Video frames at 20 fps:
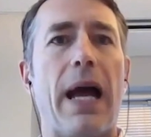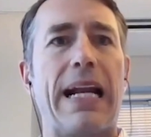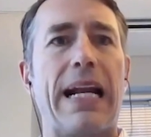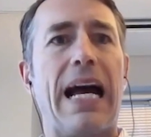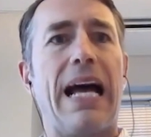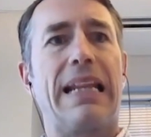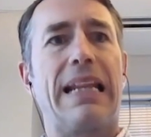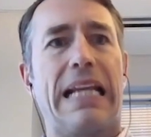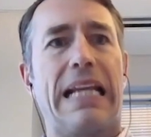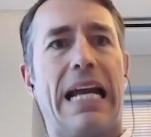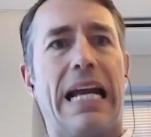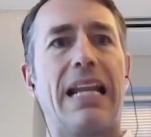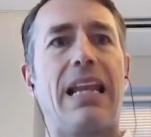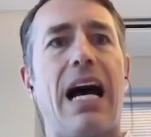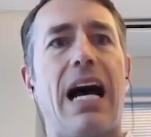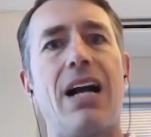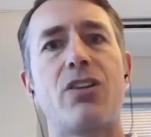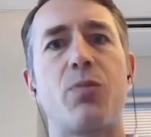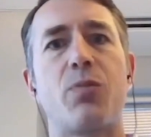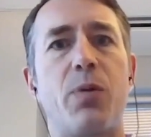I got kind of
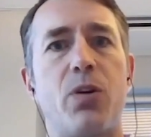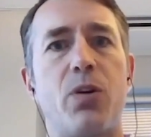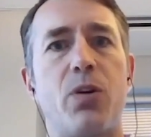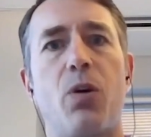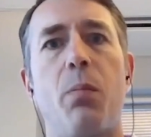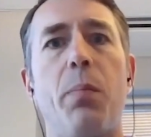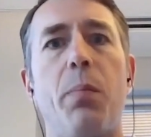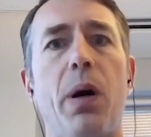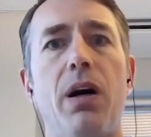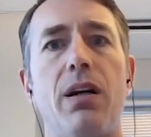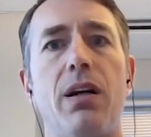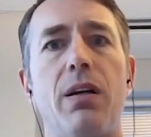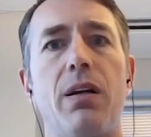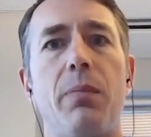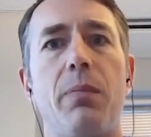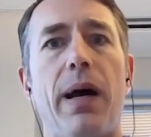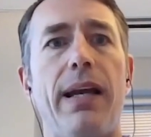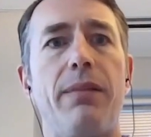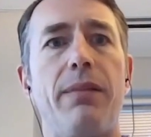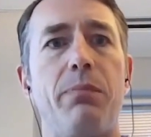the entrepreneurial
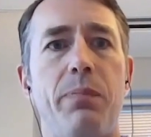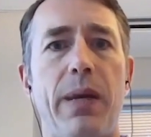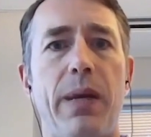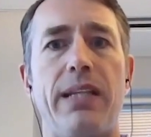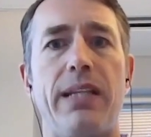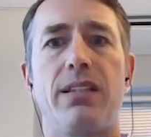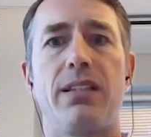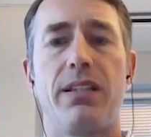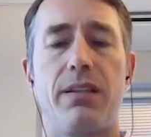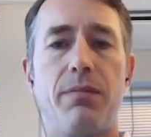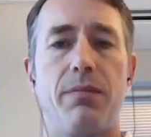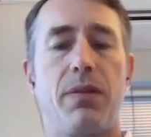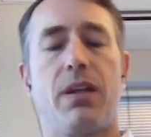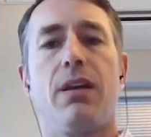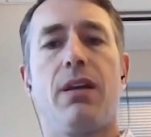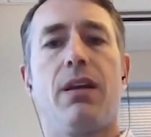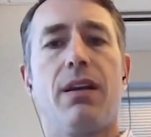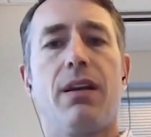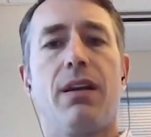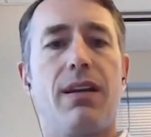bug by basically,
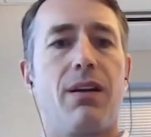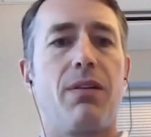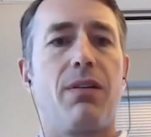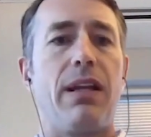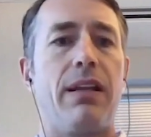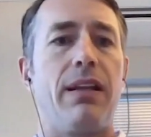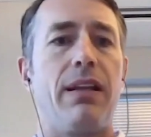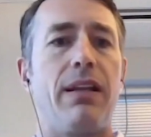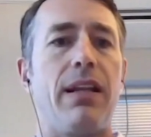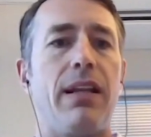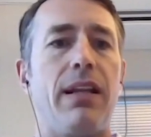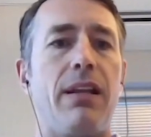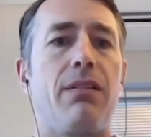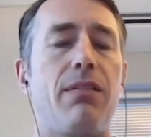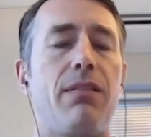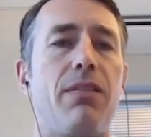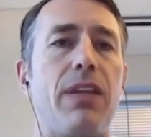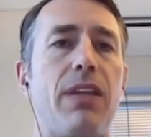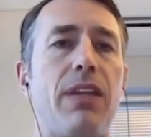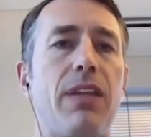
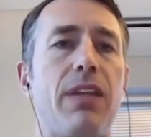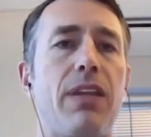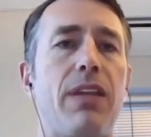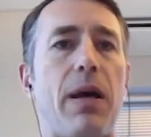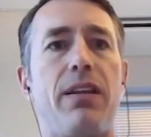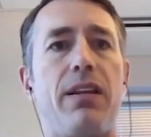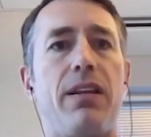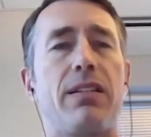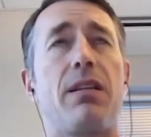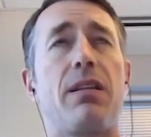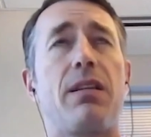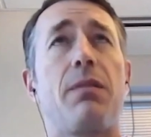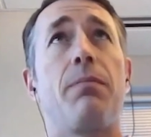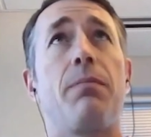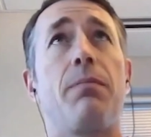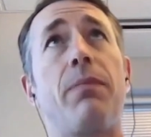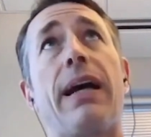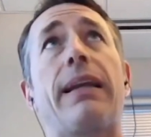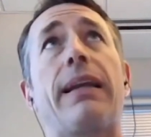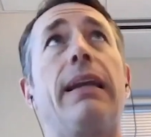and think about this. I
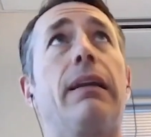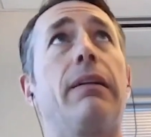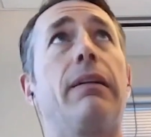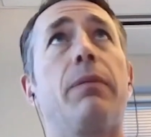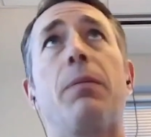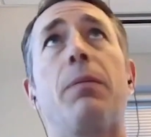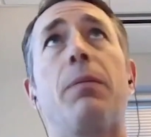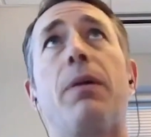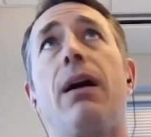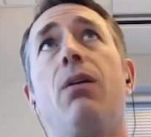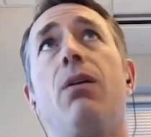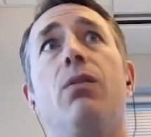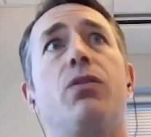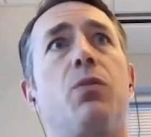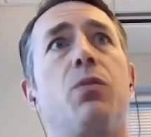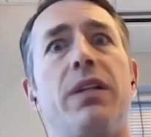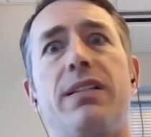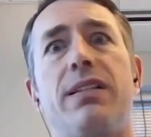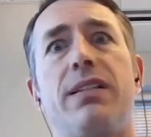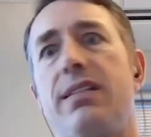can't remember how old,
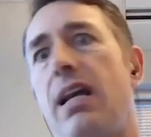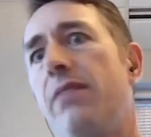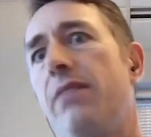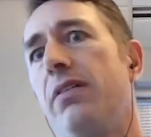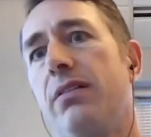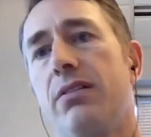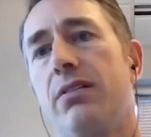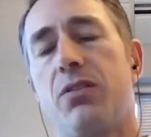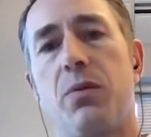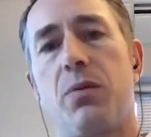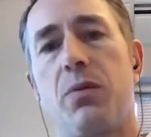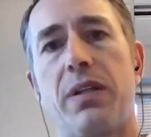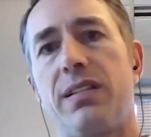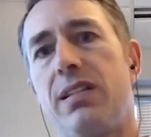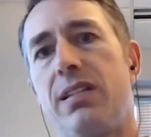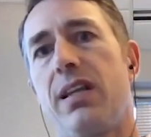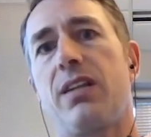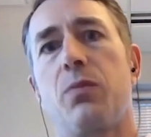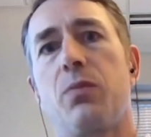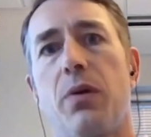27,
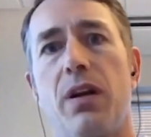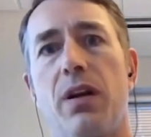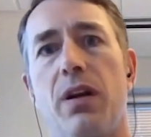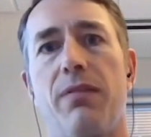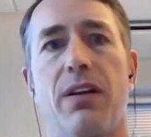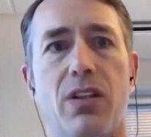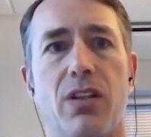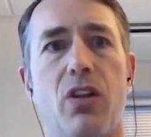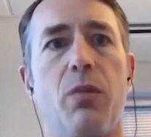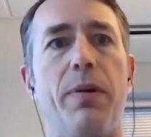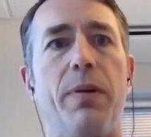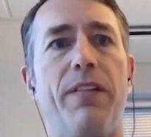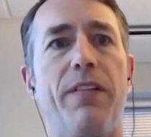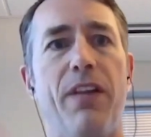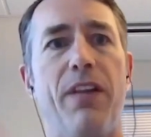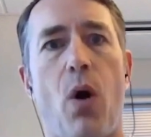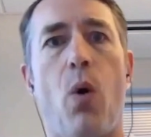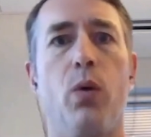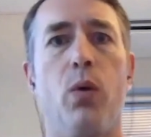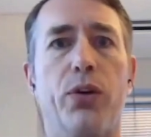26, whatever. I was a little bit of an
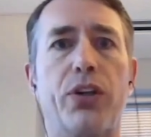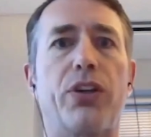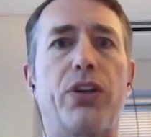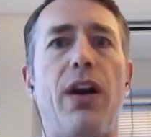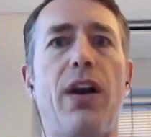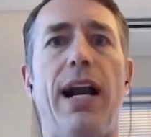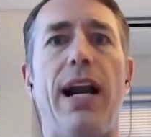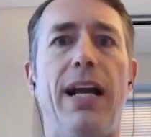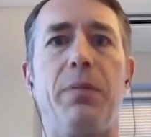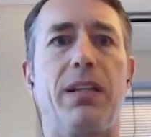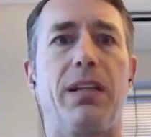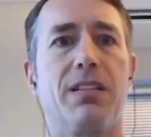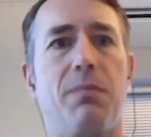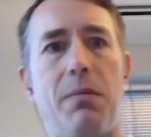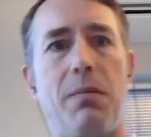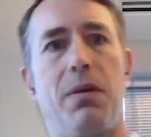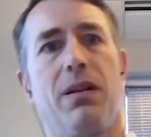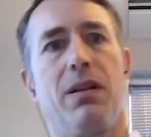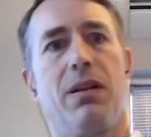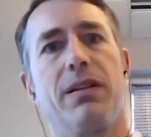older grad because of my
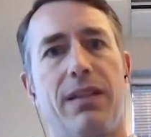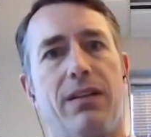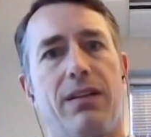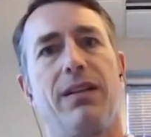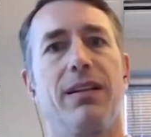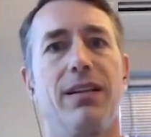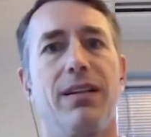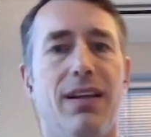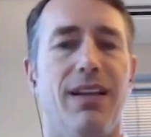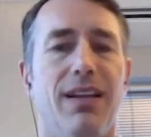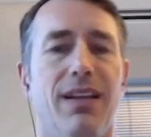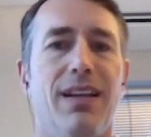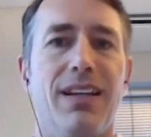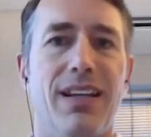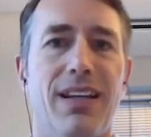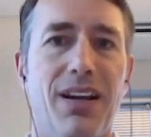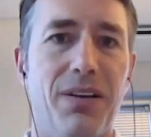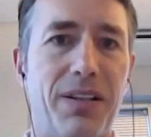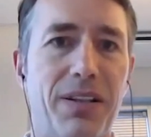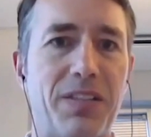military,
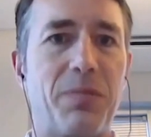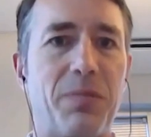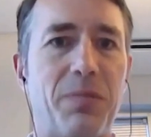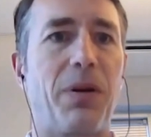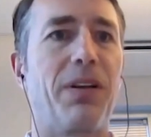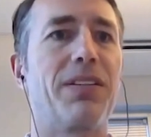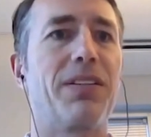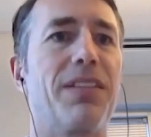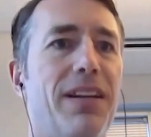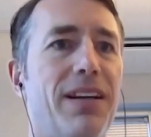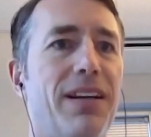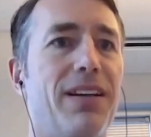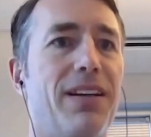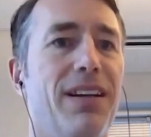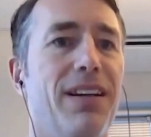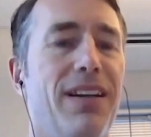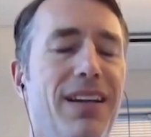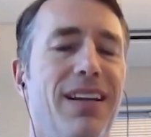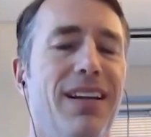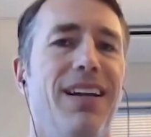experience in there.
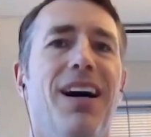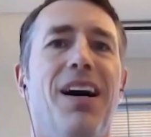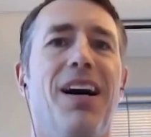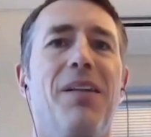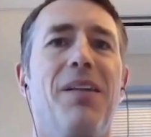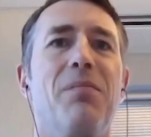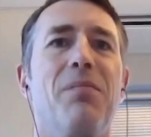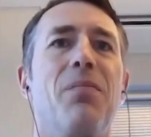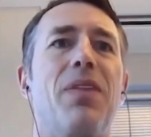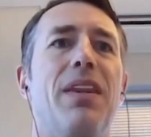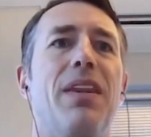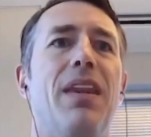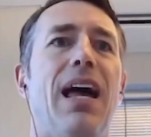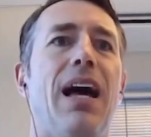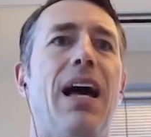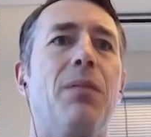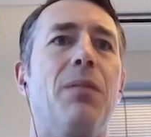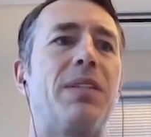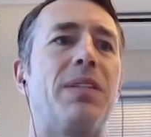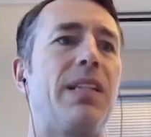
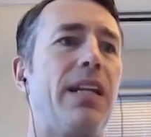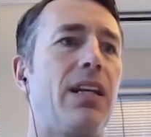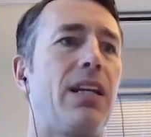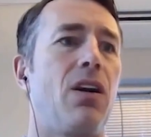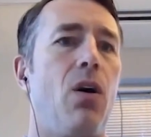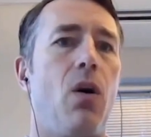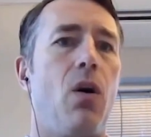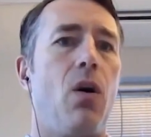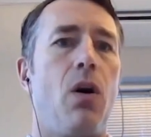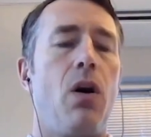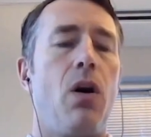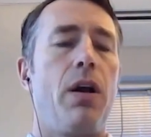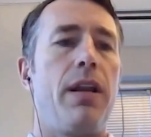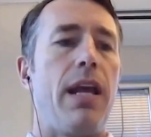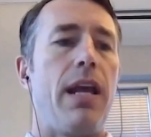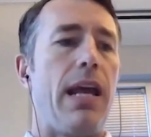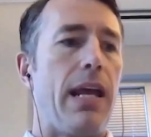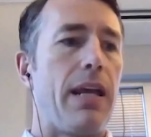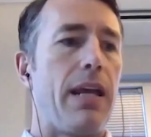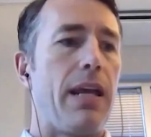I'm sitting
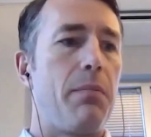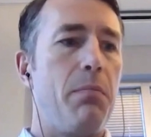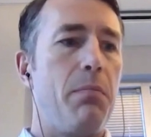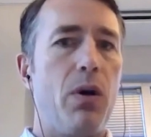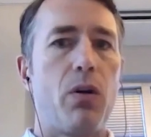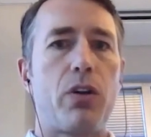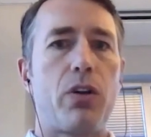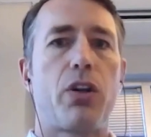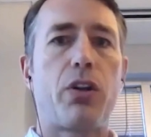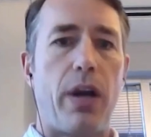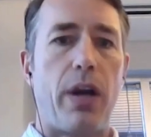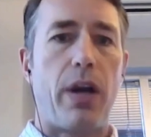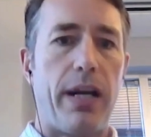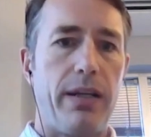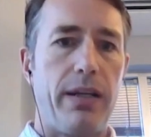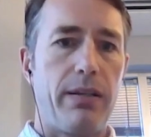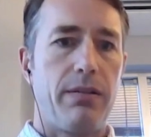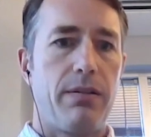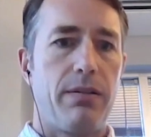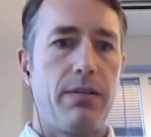on a milk
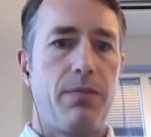crate